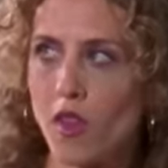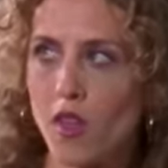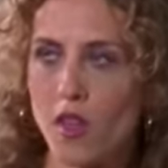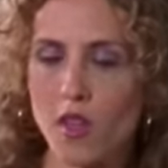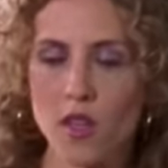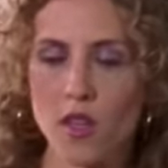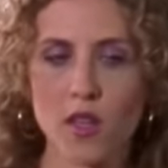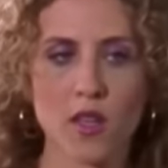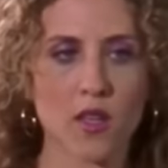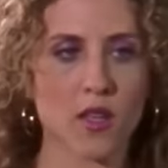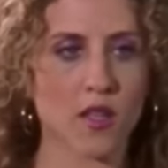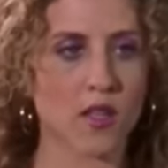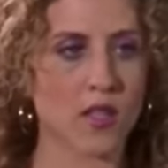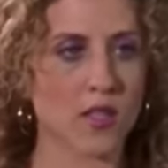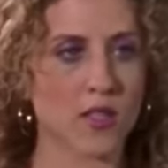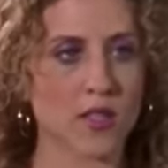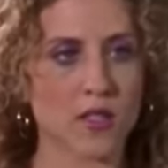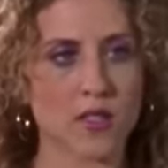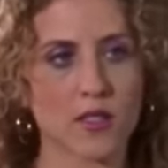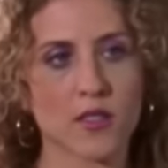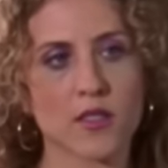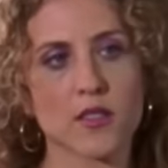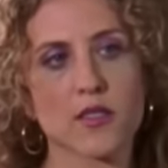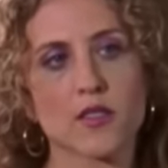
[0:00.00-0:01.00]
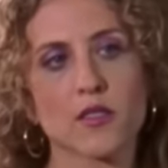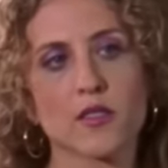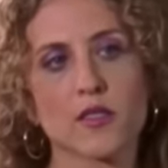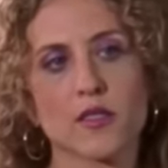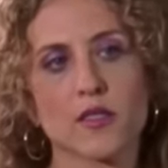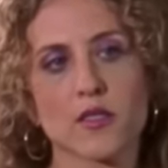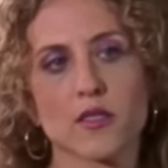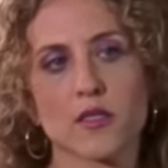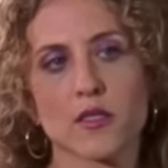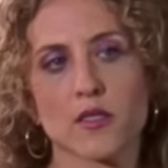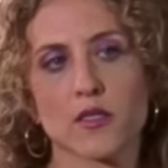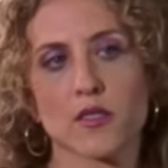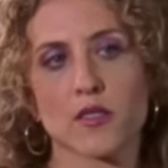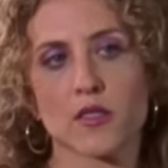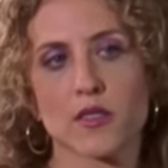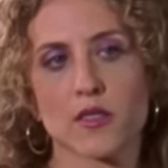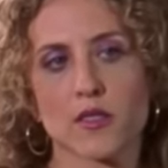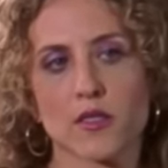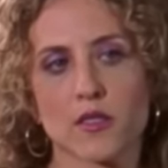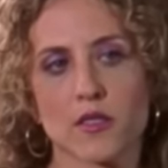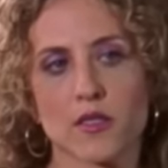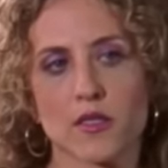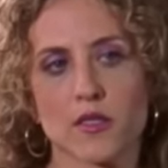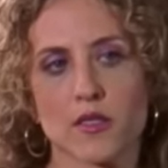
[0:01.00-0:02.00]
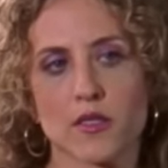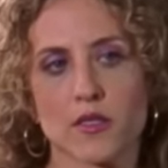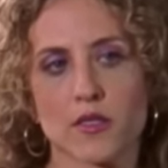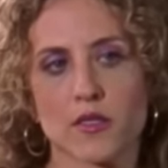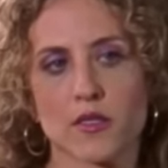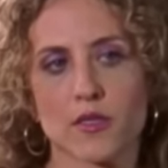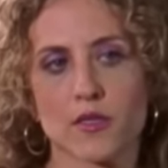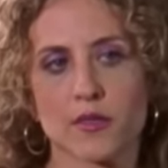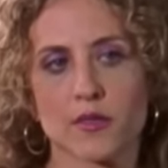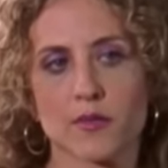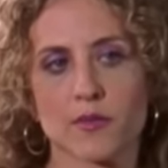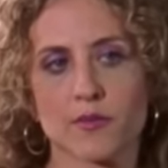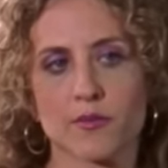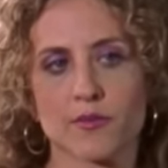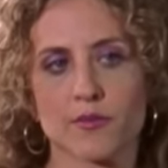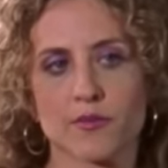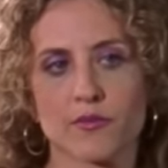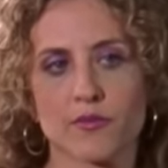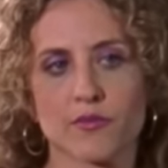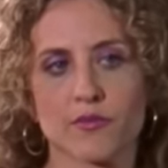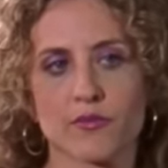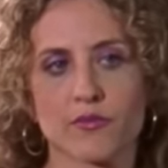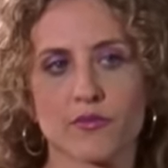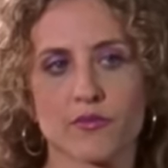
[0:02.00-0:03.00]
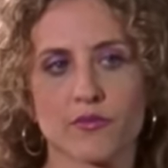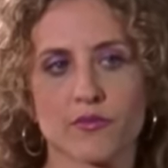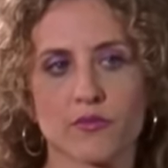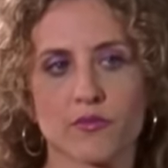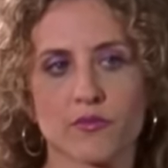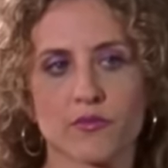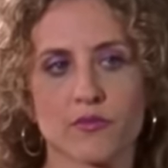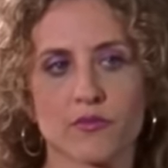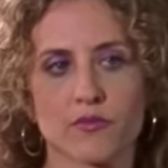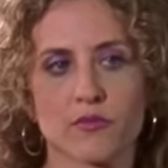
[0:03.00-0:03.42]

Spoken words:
No words are spoken by the person on screen.